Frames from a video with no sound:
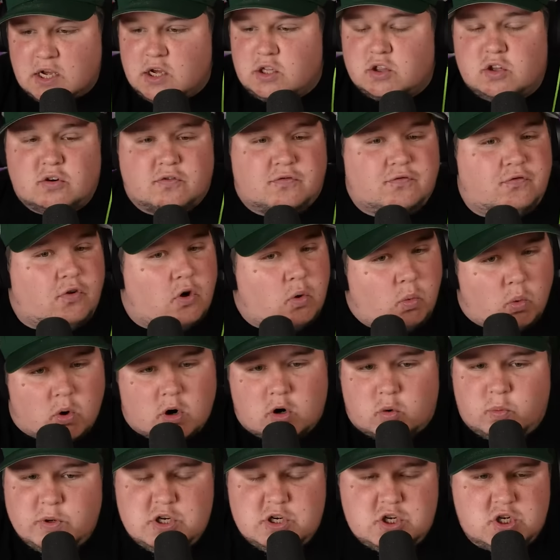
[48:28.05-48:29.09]
the
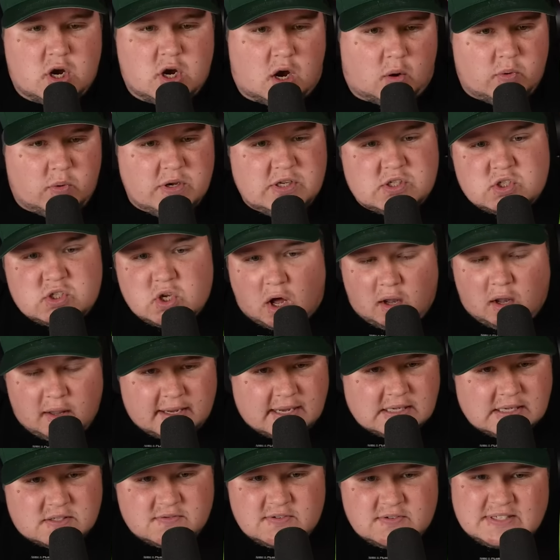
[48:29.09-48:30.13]
footwork we shot we saw
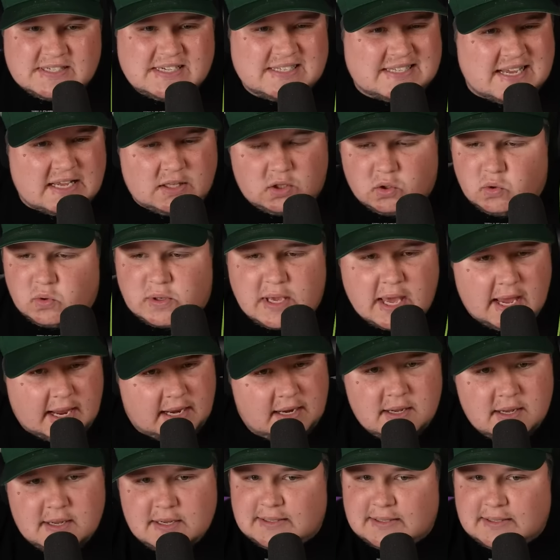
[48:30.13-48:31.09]
against Vicente Luque,